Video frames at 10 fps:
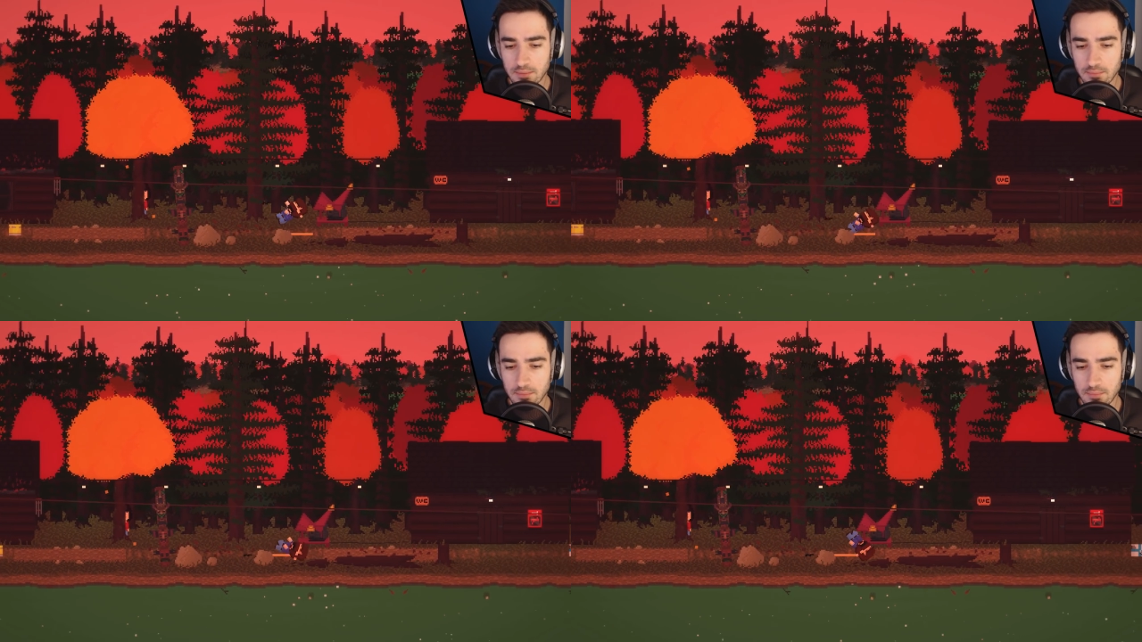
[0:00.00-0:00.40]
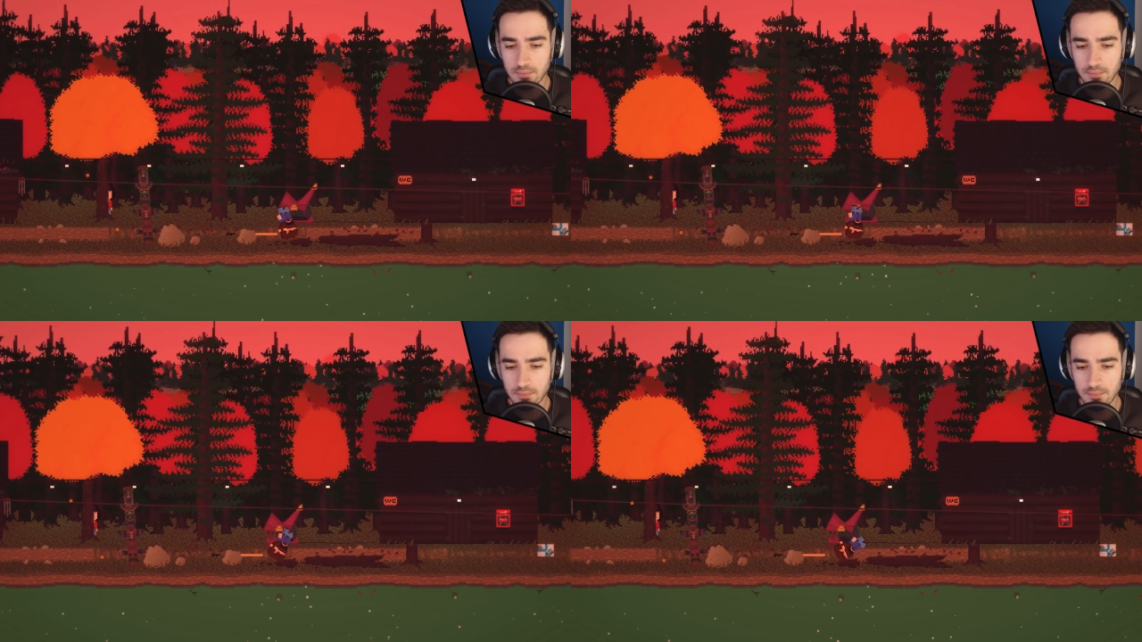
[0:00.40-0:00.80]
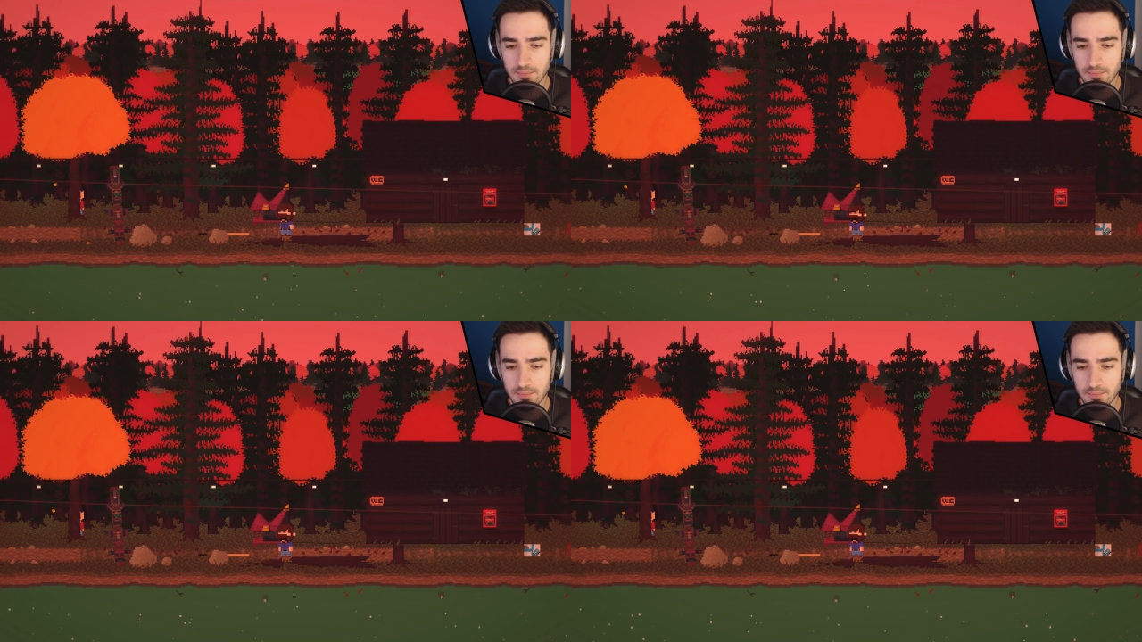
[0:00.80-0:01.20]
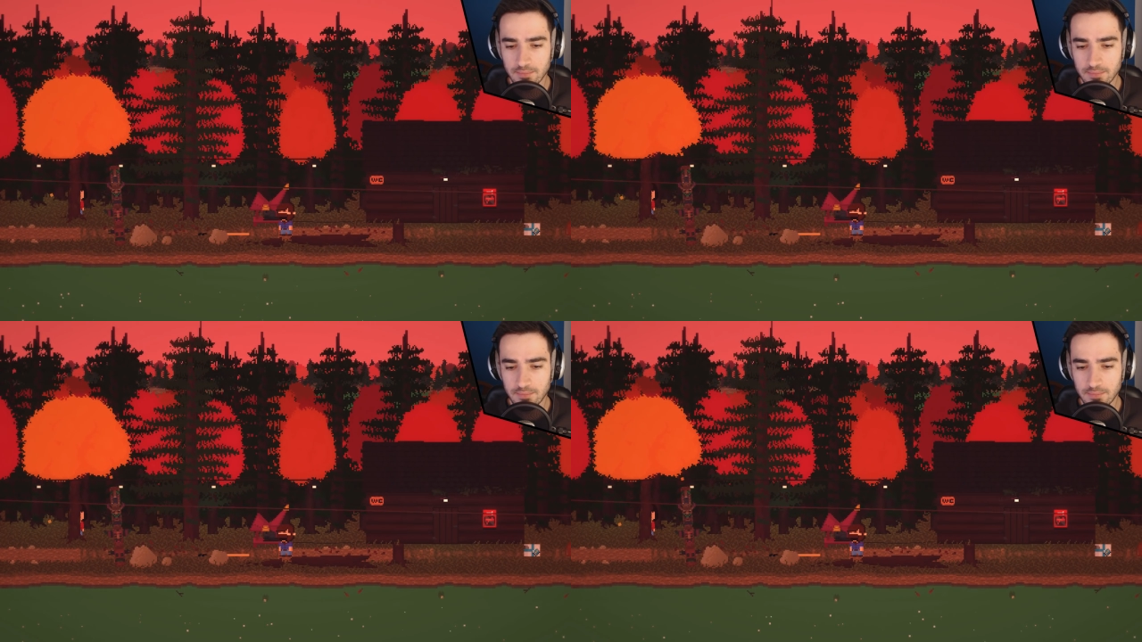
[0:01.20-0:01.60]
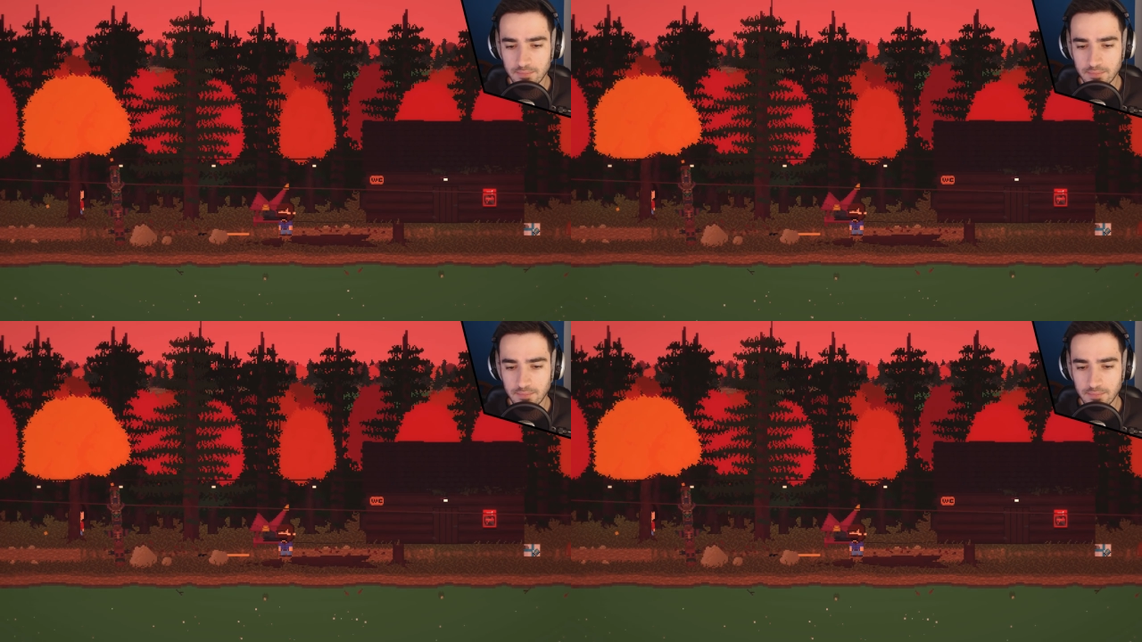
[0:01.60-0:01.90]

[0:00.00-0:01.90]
No one is speaking in this clip.